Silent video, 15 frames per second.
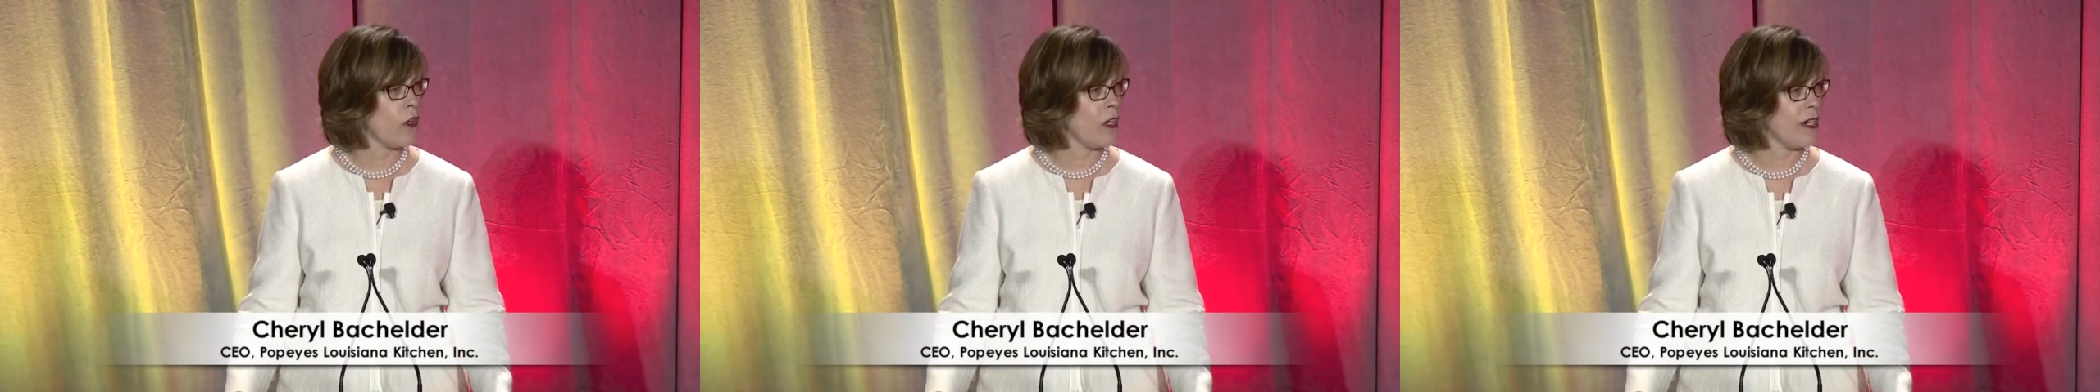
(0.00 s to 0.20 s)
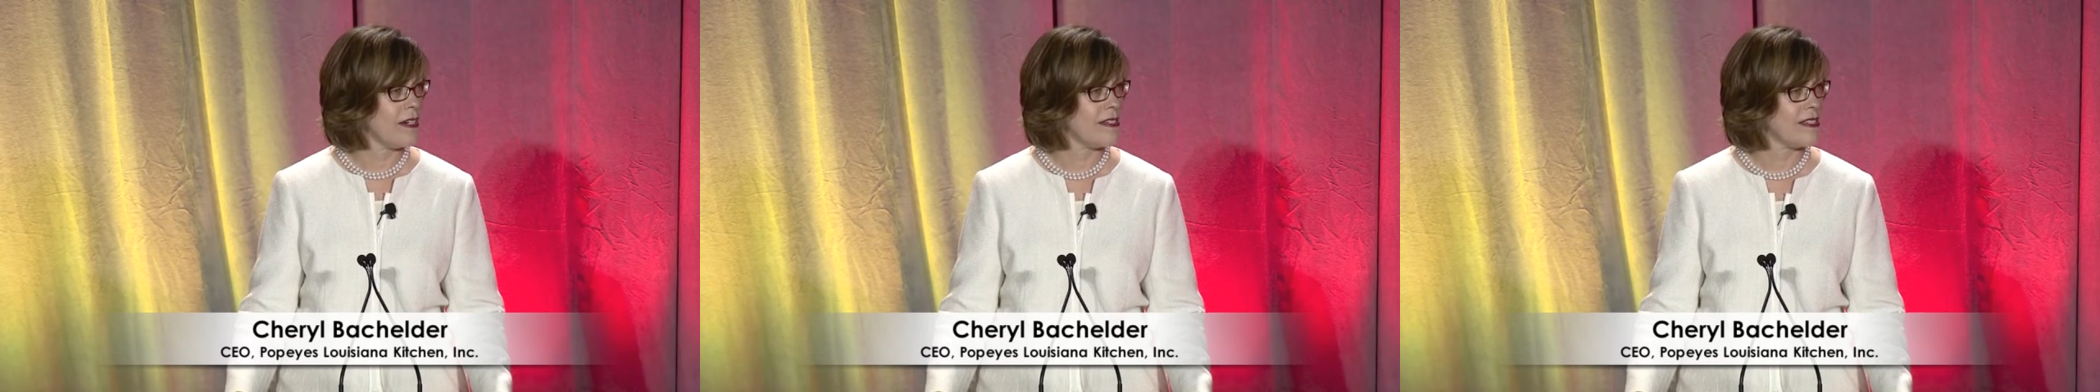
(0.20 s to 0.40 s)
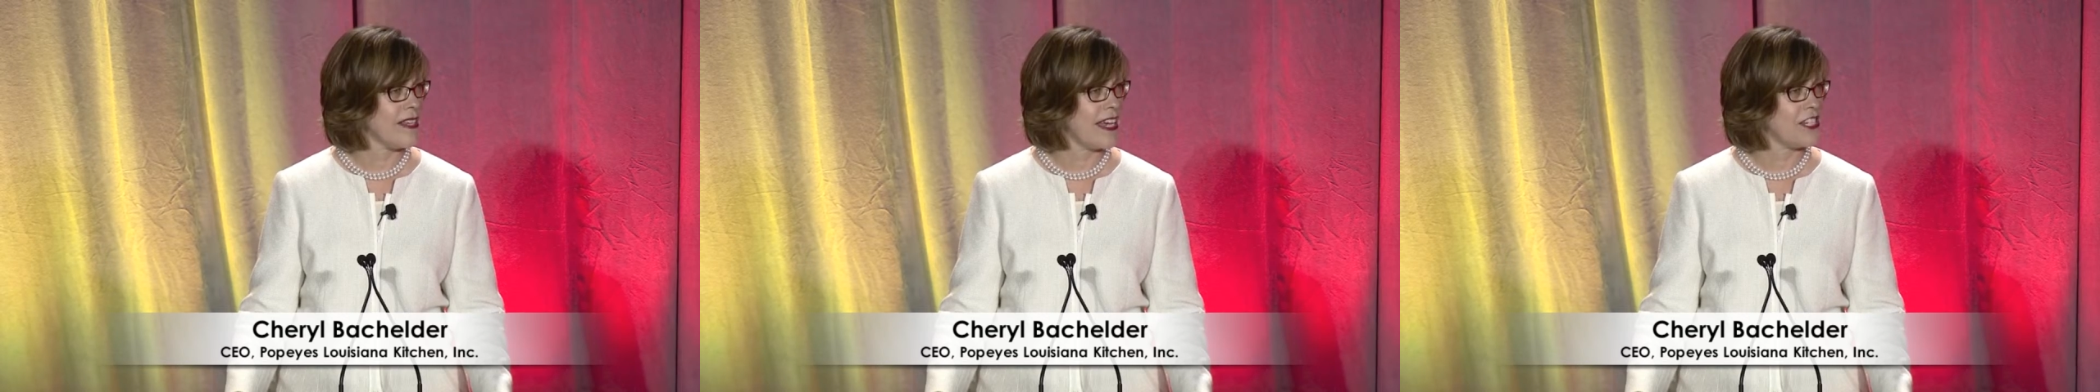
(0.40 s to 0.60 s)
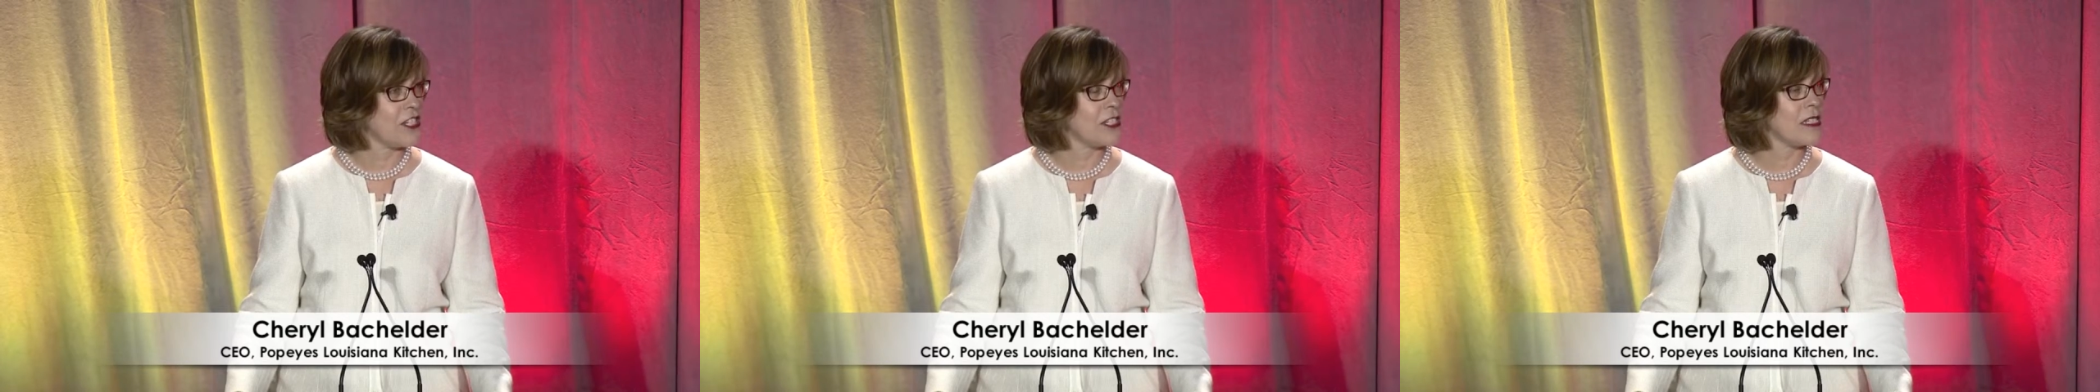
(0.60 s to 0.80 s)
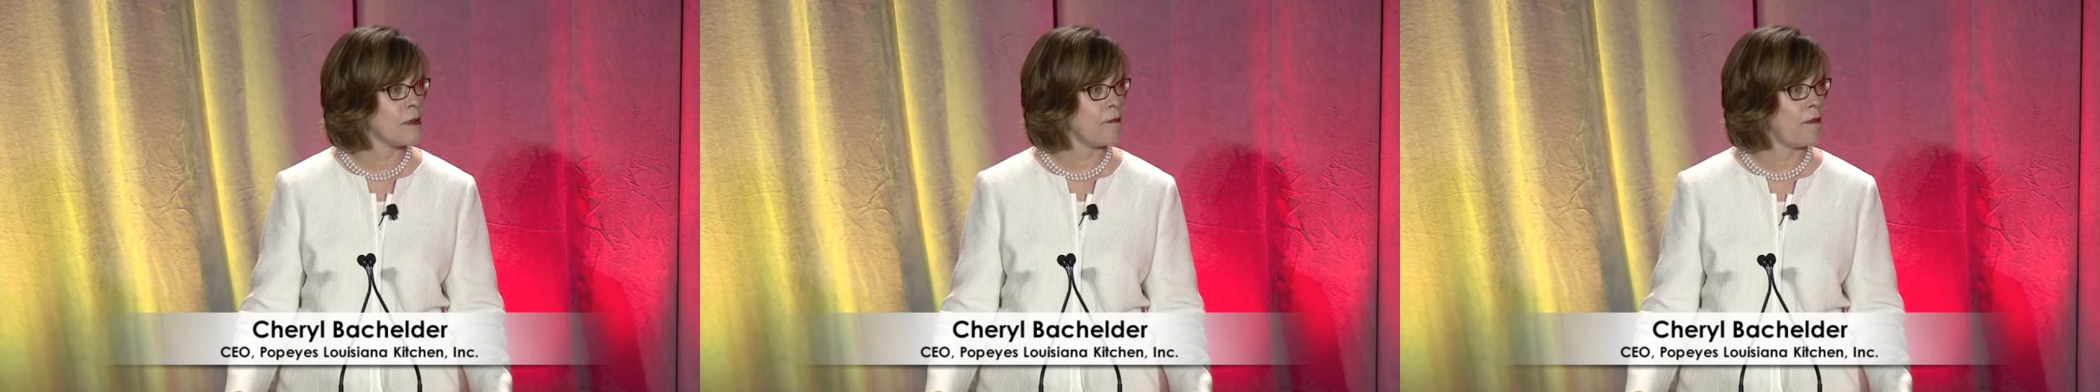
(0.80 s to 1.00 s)

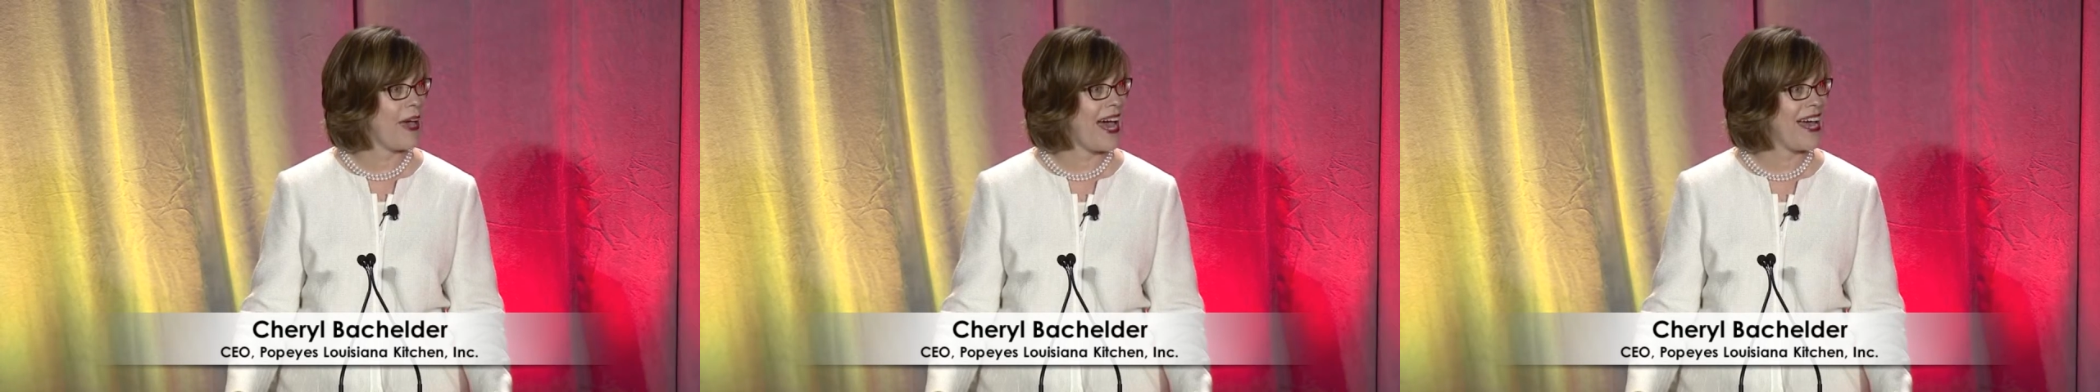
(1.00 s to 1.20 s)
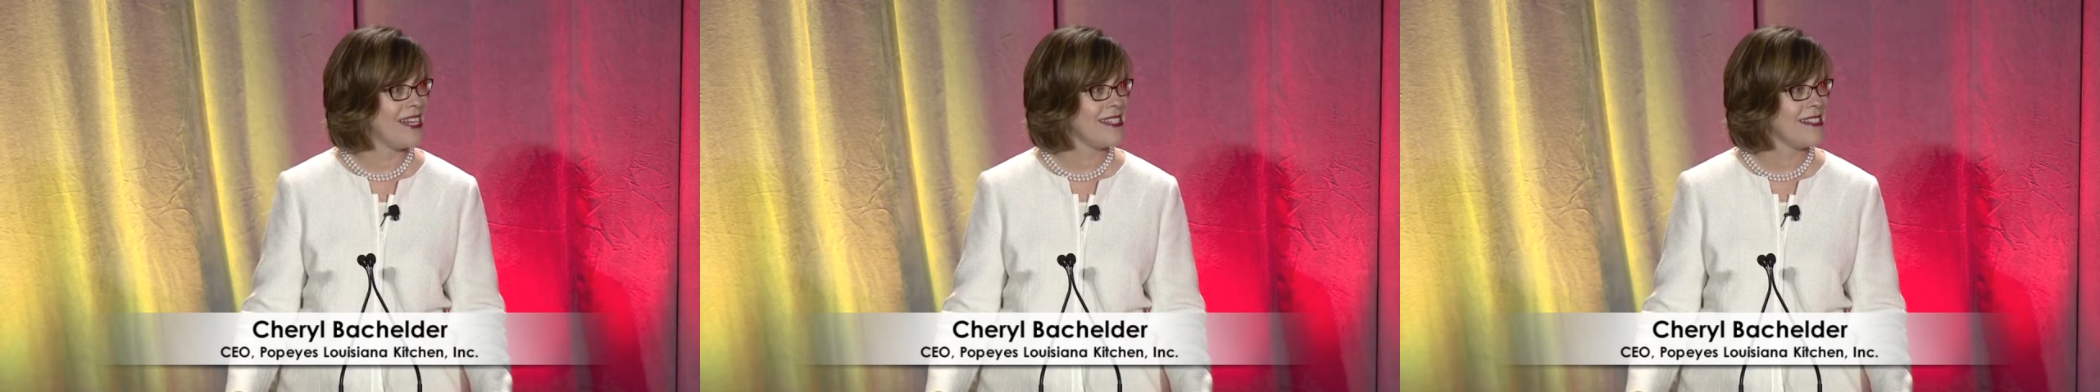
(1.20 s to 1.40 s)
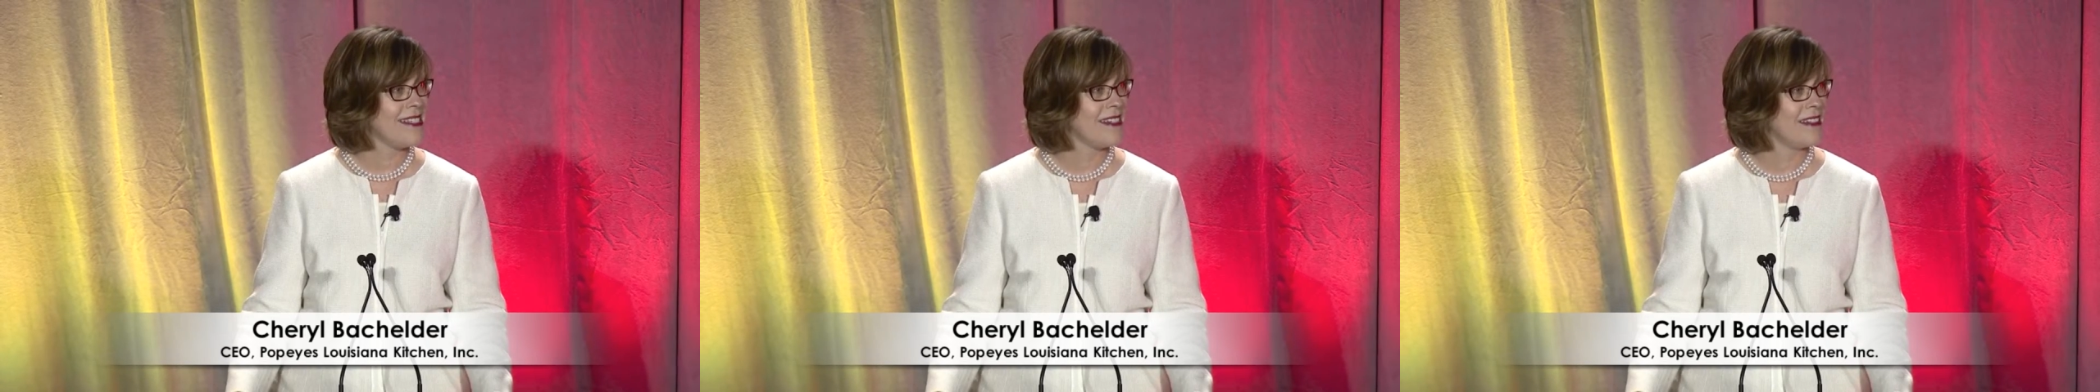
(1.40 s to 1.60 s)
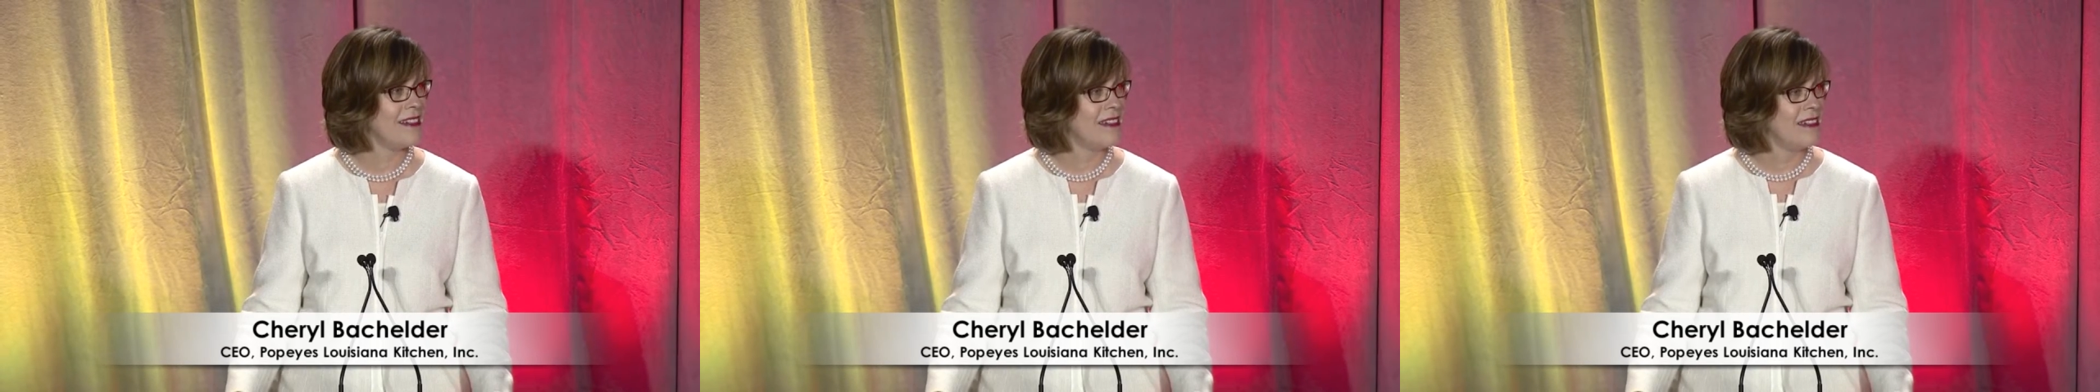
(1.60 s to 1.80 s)
organizations best